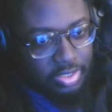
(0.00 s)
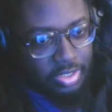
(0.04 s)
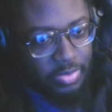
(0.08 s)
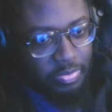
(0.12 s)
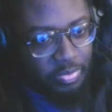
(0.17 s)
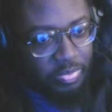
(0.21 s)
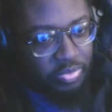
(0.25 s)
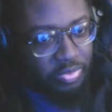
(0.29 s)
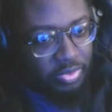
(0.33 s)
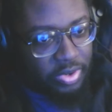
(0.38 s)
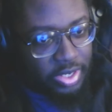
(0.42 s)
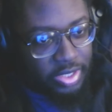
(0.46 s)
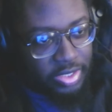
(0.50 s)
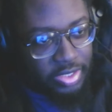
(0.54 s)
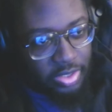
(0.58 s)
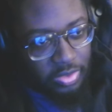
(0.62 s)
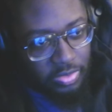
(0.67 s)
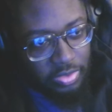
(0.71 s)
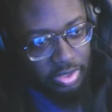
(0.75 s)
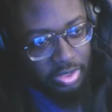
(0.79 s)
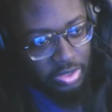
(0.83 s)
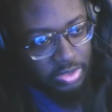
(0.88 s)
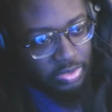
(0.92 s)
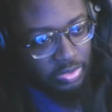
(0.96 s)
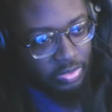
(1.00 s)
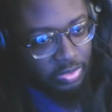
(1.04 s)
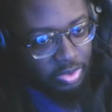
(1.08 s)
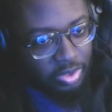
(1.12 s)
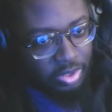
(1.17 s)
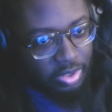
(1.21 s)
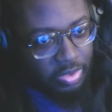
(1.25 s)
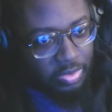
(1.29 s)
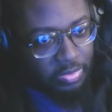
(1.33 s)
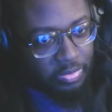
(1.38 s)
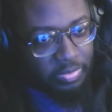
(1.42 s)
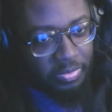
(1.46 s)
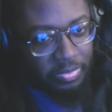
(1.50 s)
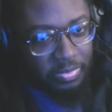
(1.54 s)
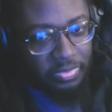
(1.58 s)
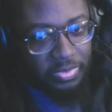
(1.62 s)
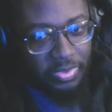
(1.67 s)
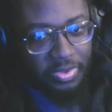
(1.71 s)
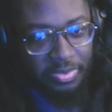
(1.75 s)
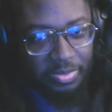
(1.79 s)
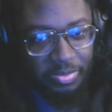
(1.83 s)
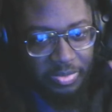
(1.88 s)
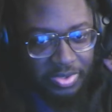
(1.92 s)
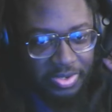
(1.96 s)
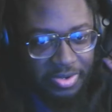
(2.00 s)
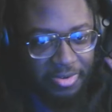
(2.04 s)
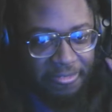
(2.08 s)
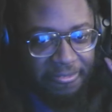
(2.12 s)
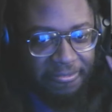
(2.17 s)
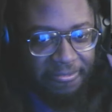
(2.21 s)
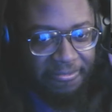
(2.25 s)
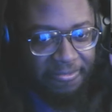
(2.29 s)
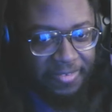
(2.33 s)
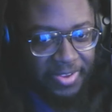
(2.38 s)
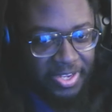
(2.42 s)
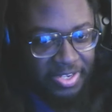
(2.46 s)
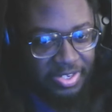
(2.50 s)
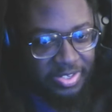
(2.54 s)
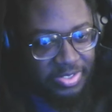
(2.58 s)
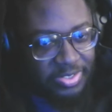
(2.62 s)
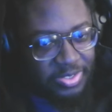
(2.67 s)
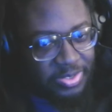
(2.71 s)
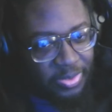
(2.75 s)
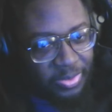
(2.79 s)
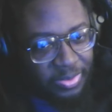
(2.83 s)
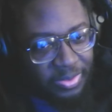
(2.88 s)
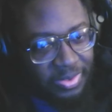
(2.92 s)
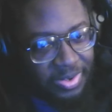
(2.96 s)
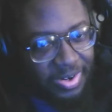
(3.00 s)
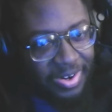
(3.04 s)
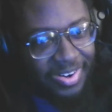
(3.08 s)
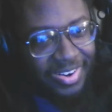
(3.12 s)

You break down the door. What a fake door.